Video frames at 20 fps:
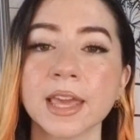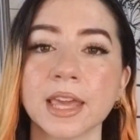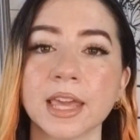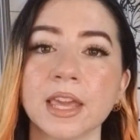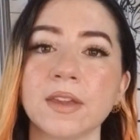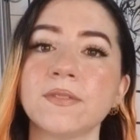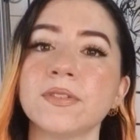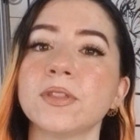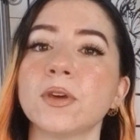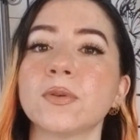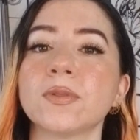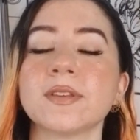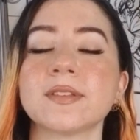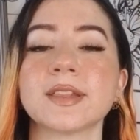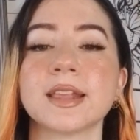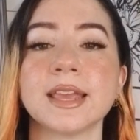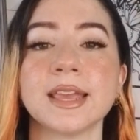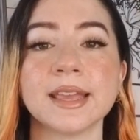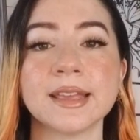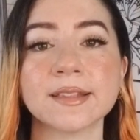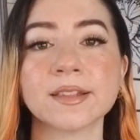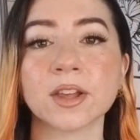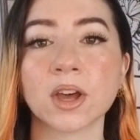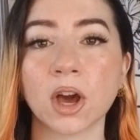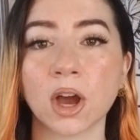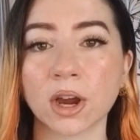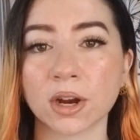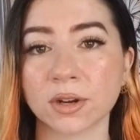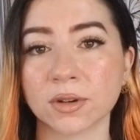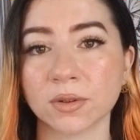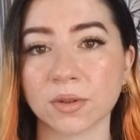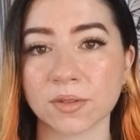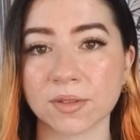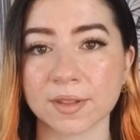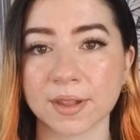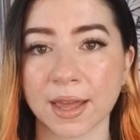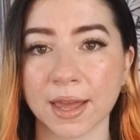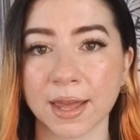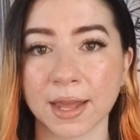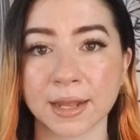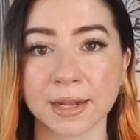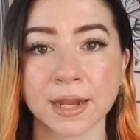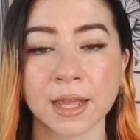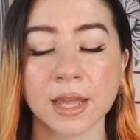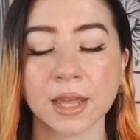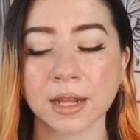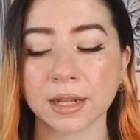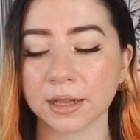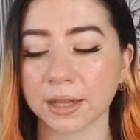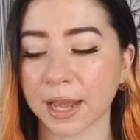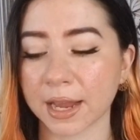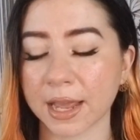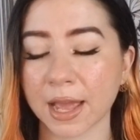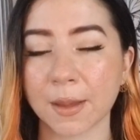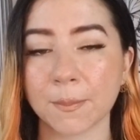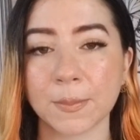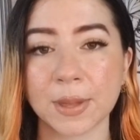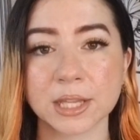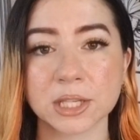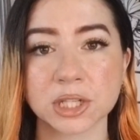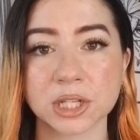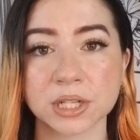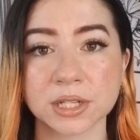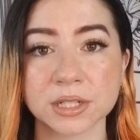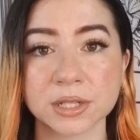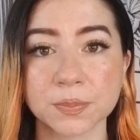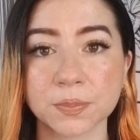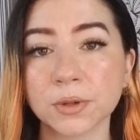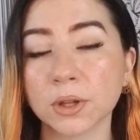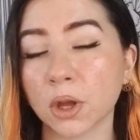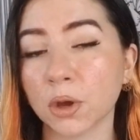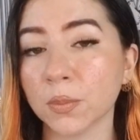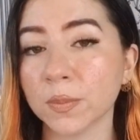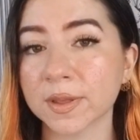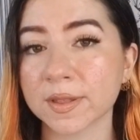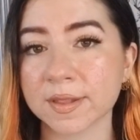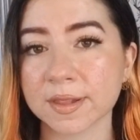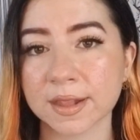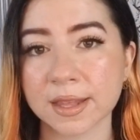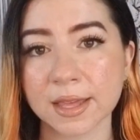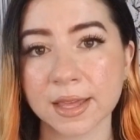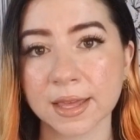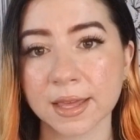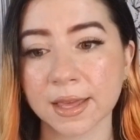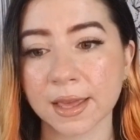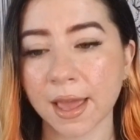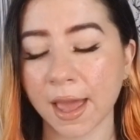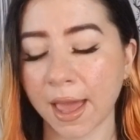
Even though this is a cardinal sign, like I mentioned, diplomacy